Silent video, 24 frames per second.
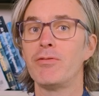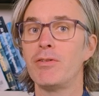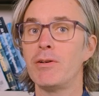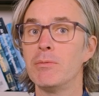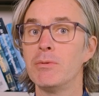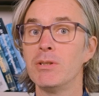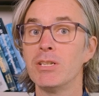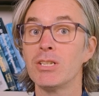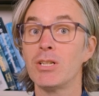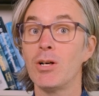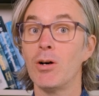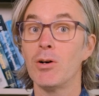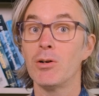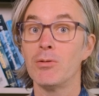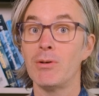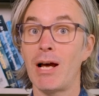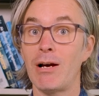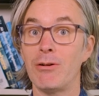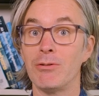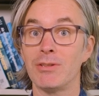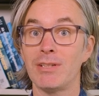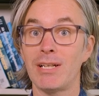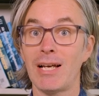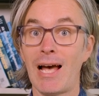if we were to go
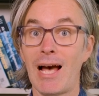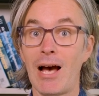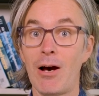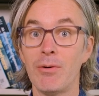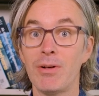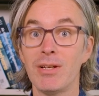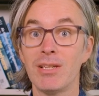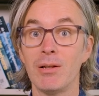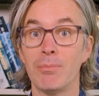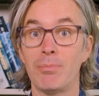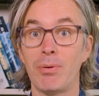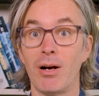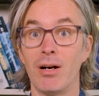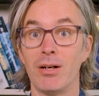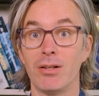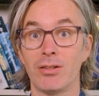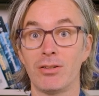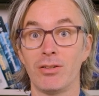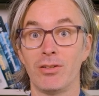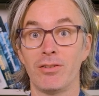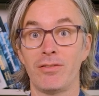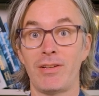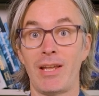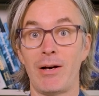around counting the
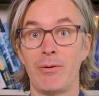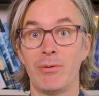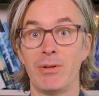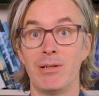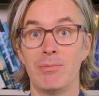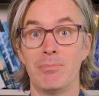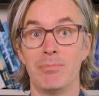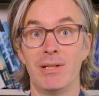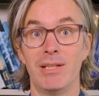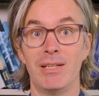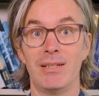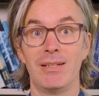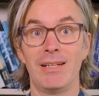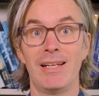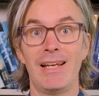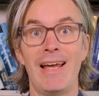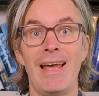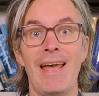particles that we emit